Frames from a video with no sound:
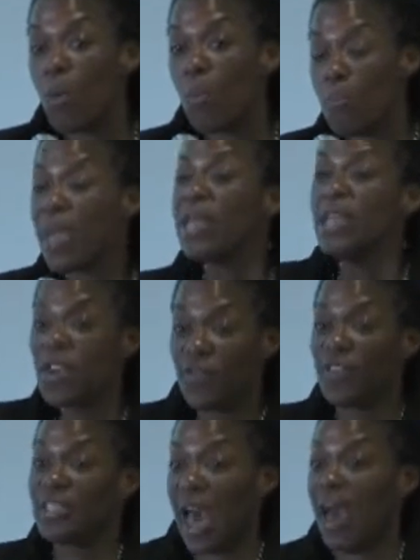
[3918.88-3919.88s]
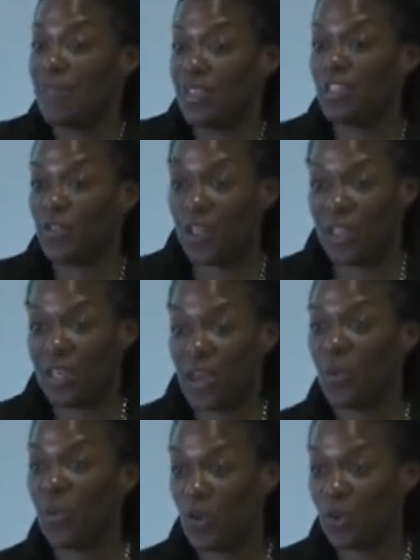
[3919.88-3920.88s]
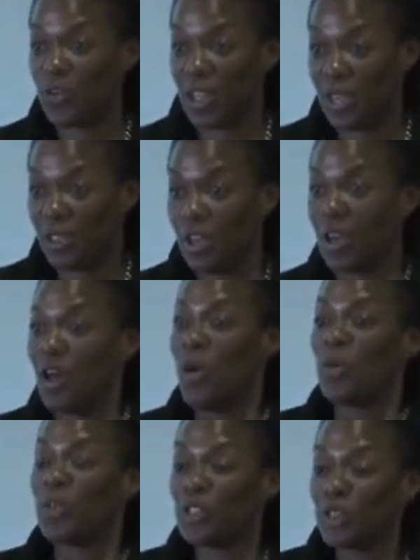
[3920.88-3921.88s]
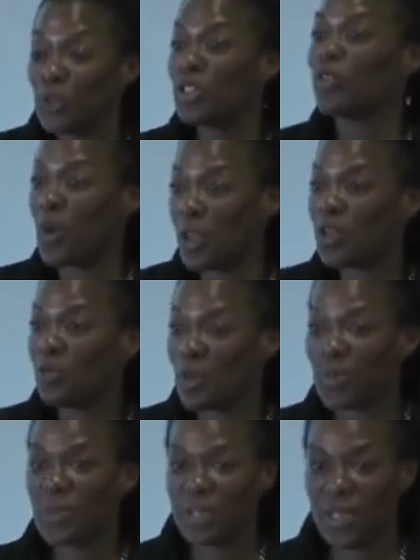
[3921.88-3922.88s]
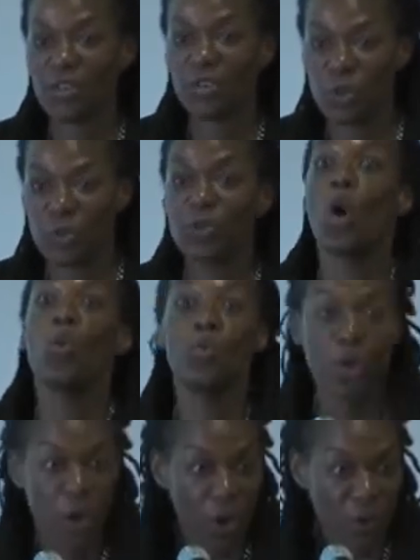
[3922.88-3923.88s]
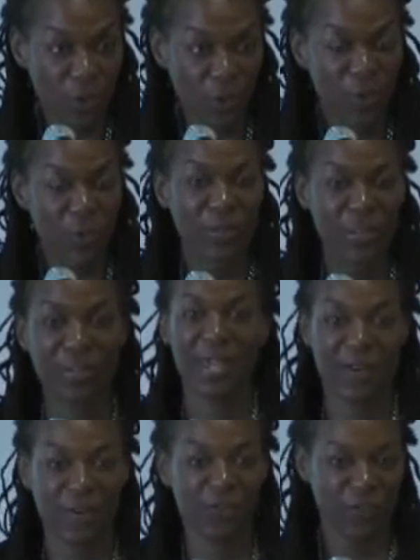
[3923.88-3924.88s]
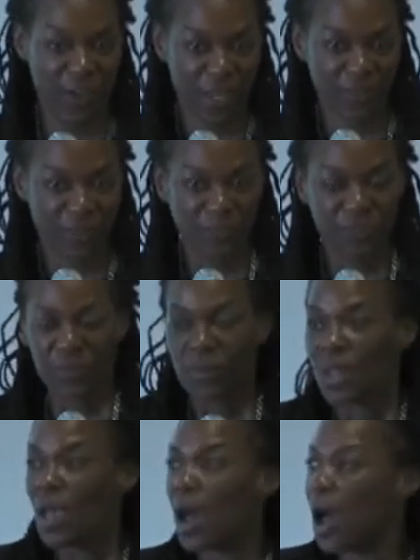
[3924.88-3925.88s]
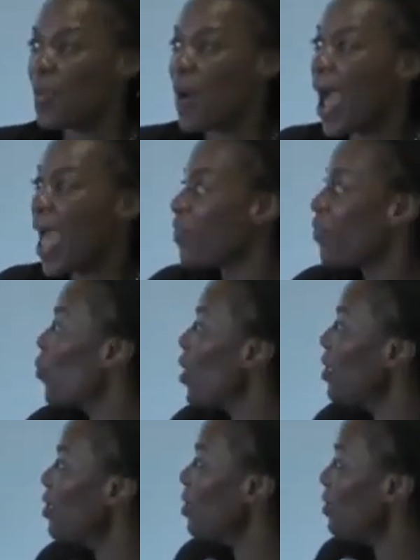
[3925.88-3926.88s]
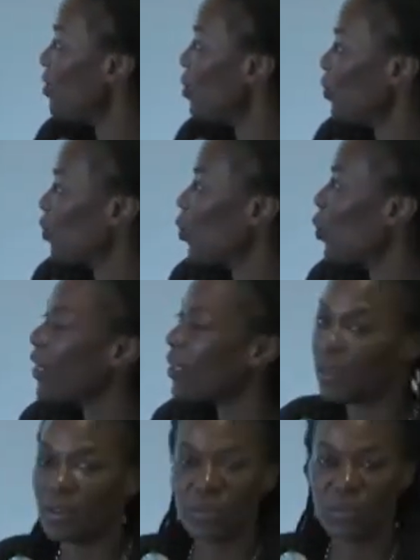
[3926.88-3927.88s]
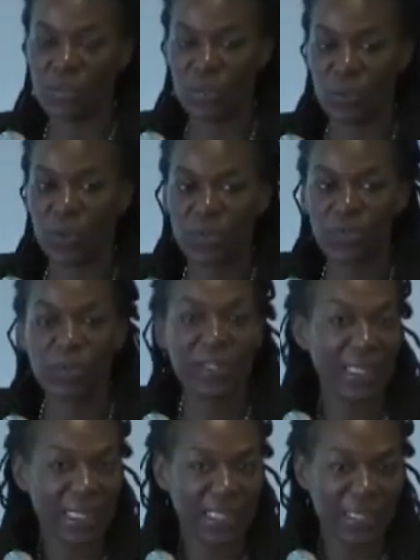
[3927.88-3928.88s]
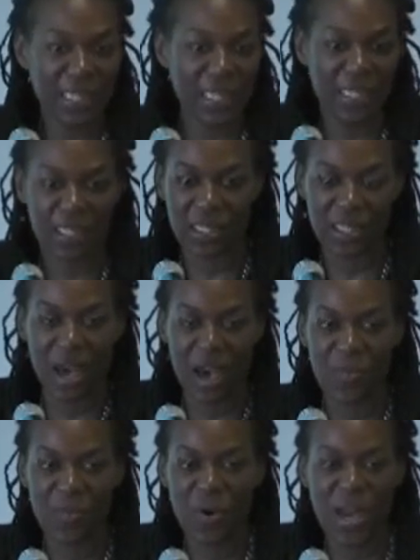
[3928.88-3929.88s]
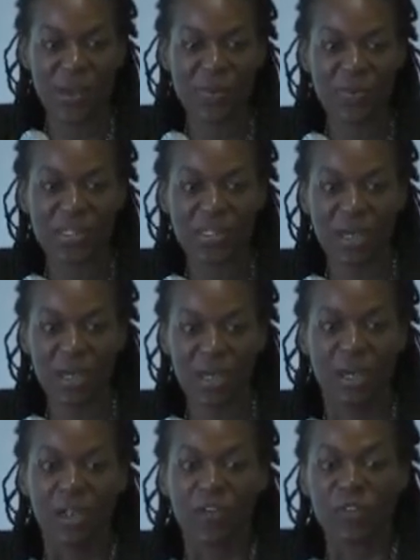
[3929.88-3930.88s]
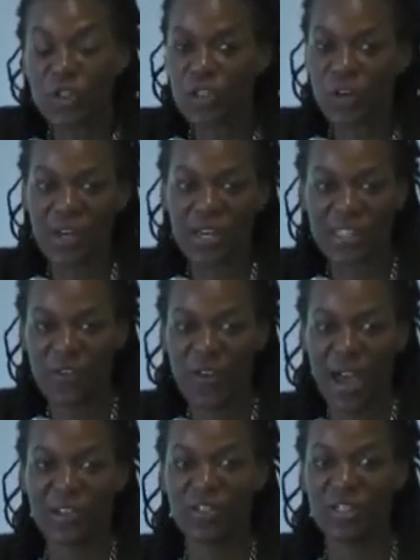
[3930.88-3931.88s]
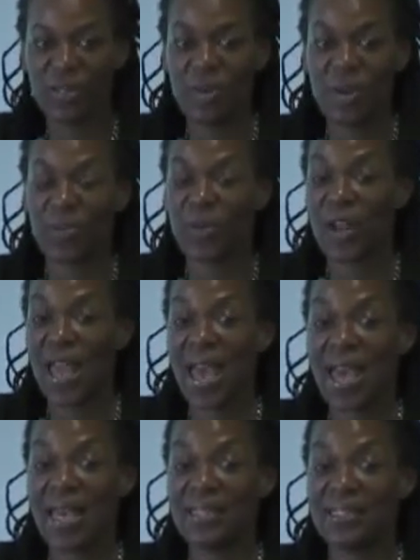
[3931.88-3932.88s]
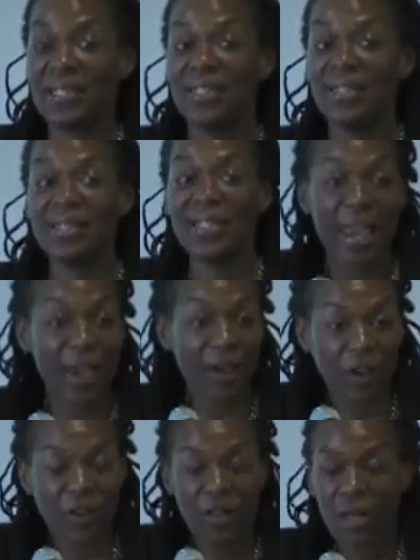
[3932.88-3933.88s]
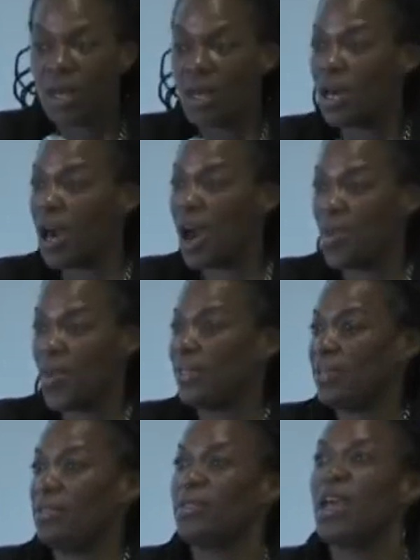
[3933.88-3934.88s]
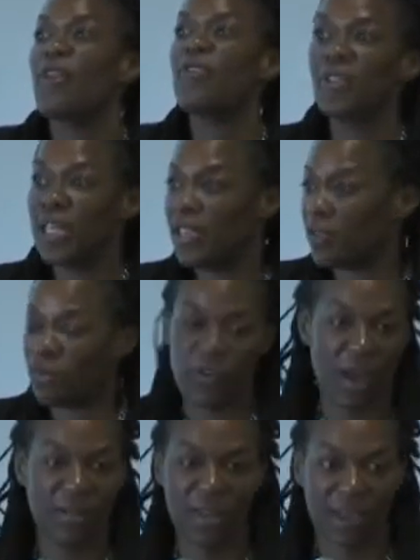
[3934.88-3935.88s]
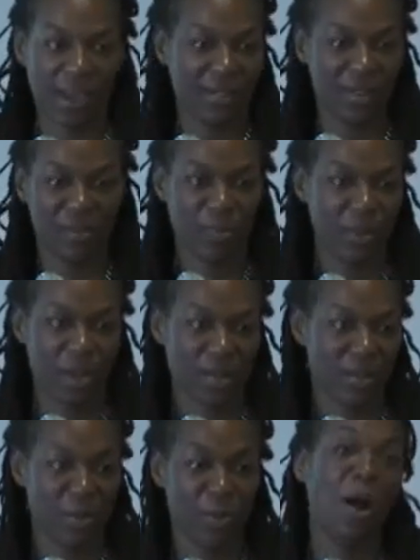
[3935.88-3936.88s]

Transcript: many of us have this feeling that we don't fit in, but students from underrepresented groups don't know that they don't fit in. Um, I have one sort of quick little story related to this. Um, when I was uh, first started as a faculty member at Yale, um, I definitely felt like I didn't belong there,